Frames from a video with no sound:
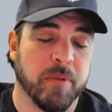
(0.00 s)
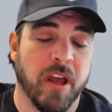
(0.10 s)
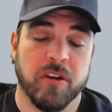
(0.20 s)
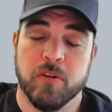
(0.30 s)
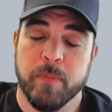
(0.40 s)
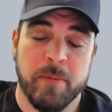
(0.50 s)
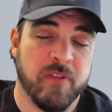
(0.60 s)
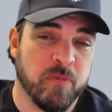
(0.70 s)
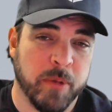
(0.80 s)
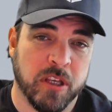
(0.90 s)
Now, you may be
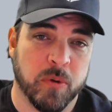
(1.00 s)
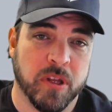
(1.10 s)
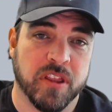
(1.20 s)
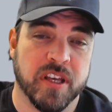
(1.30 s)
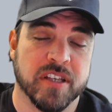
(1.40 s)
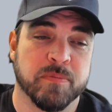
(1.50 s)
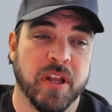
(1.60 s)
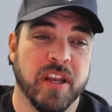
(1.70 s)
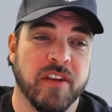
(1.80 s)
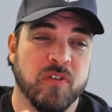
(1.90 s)
familiar with this,
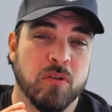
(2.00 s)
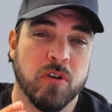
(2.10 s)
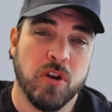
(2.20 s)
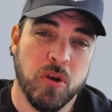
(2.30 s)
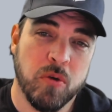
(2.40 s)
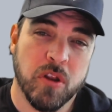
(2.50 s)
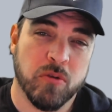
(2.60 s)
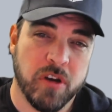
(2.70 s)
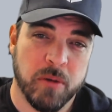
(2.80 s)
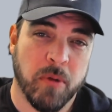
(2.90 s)
but if you're new to
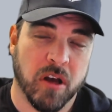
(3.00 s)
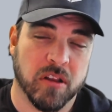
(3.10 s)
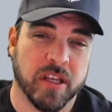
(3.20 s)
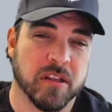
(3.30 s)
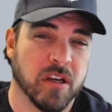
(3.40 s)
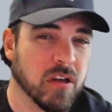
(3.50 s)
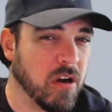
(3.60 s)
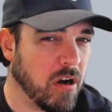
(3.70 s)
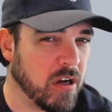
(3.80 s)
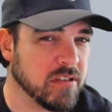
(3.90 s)
3D modeling, the
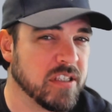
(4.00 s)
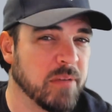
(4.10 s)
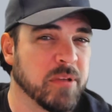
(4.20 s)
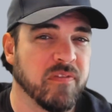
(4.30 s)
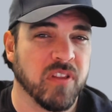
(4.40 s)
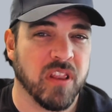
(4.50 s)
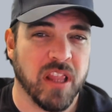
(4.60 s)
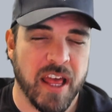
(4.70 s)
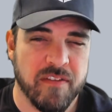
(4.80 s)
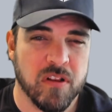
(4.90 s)
concept of
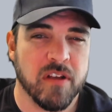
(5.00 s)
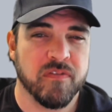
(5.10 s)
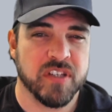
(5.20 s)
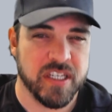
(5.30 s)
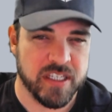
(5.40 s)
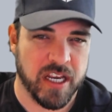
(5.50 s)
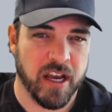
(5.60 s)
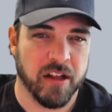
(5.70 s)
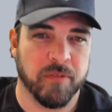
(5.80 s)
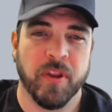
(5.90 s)
level of
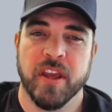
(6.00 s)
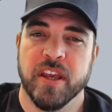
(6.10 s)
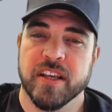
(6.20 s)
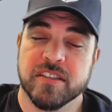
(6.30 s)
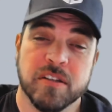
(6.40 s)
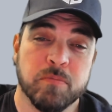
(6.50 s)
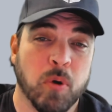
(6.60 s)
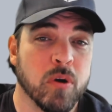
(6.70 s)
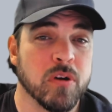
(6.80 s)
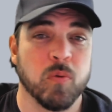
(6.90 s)
detail is an
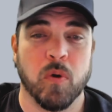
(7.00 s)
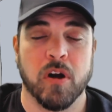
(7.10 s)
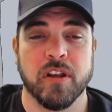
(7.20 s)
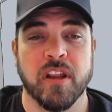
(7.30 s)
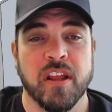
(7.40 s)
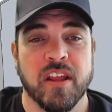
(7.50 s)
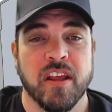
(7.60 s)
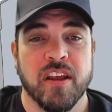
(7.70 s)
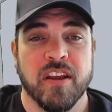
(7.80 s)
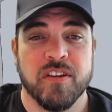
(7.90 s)
important one
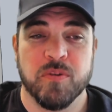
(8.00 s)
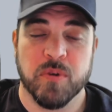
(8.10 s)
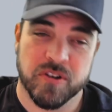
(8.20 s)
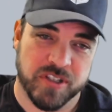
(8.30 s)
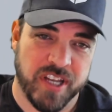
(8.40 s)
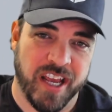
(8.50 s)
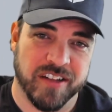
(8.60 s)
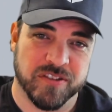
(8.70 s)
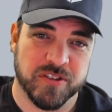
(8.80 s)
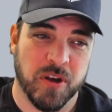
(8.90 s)
to
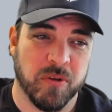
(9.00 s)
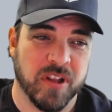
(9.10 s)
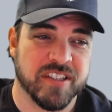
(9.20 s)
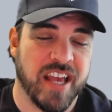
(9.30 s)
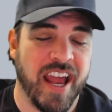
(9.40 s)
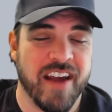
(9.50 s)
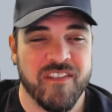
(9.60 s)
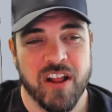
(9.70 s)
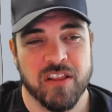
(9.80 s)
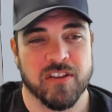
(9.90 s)
understand. So let's have
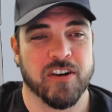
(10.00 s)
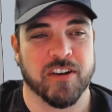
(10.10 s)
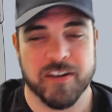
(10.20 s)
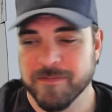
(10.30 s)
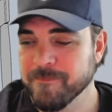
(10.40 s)
a look.